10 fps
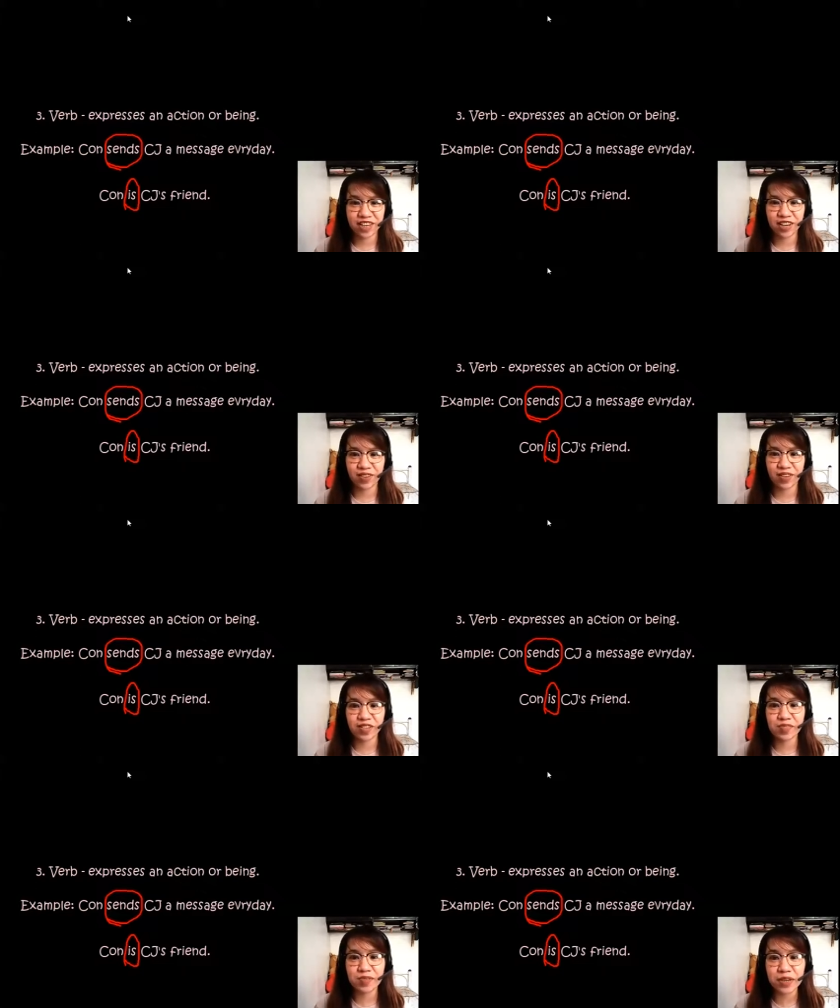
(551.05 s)
now let's
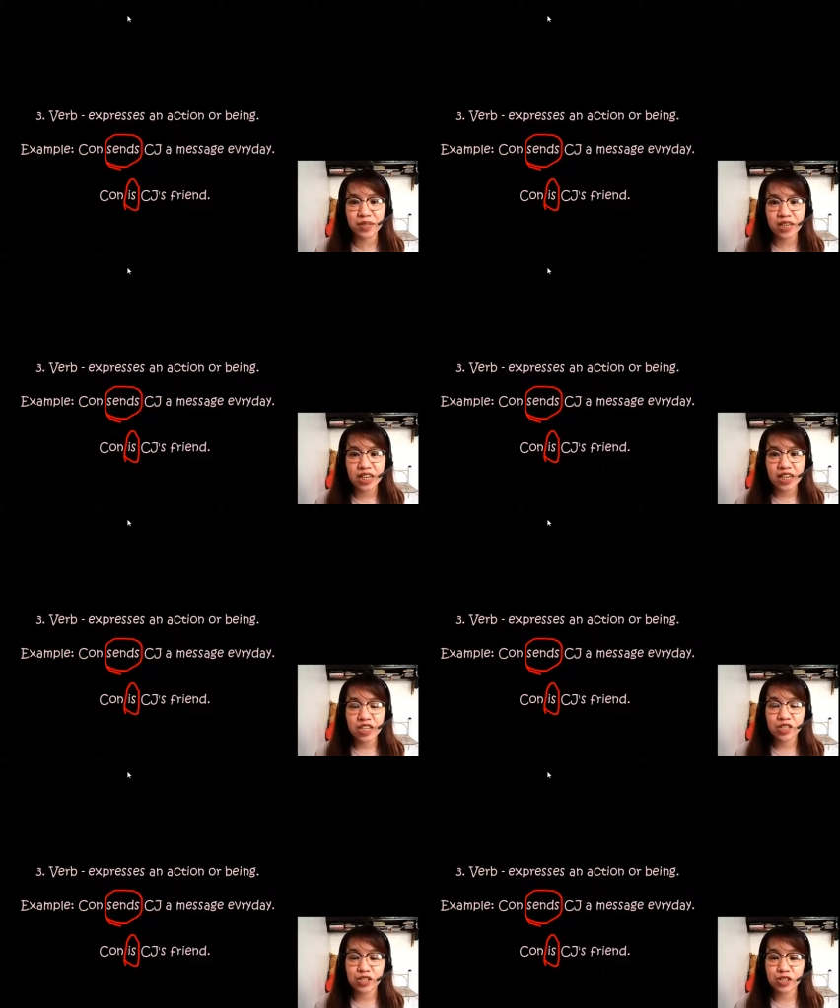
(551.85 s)
move on
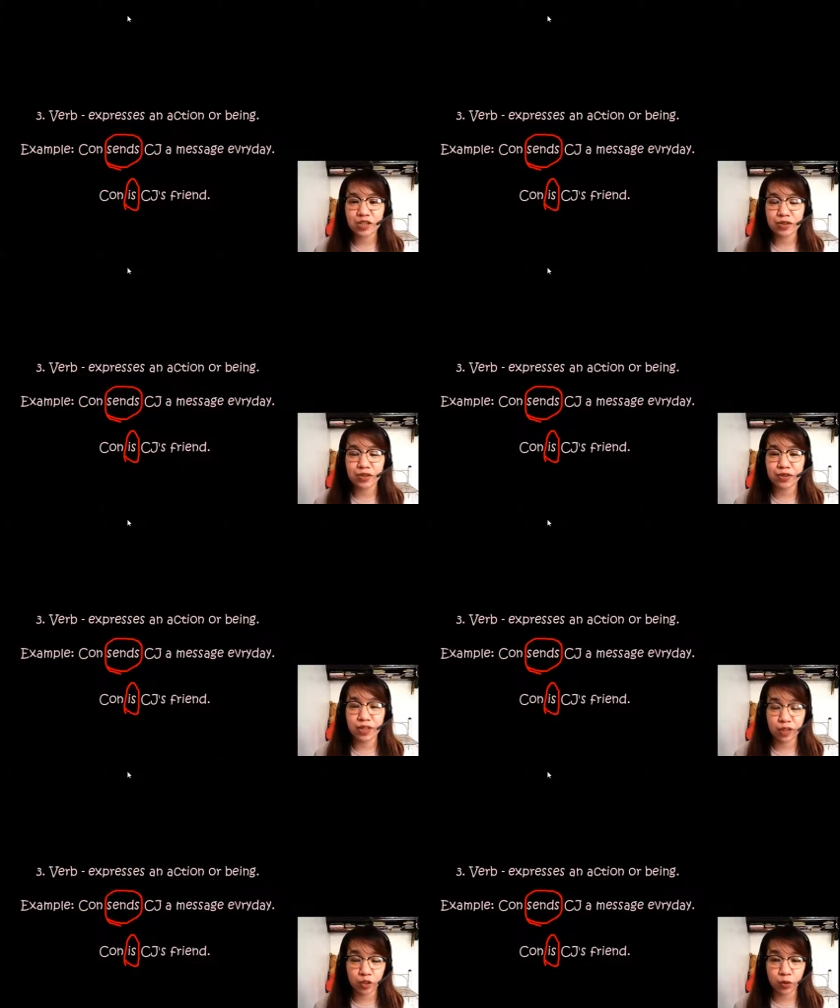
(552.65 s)
to the
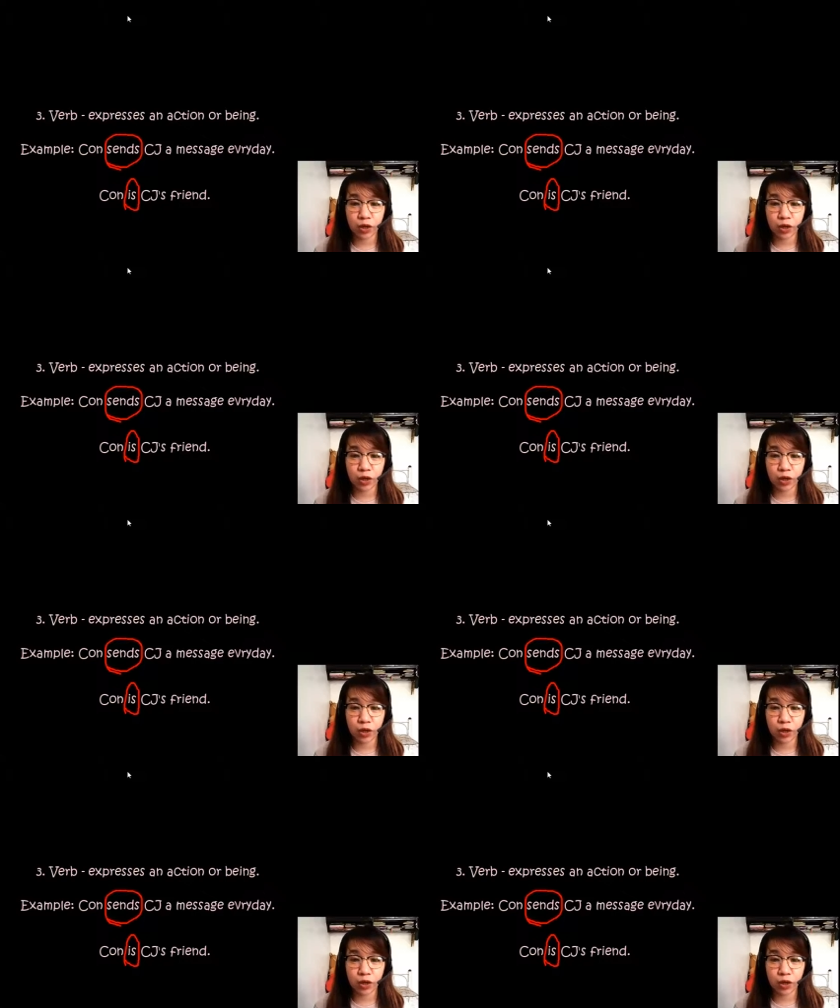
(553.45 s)
next one.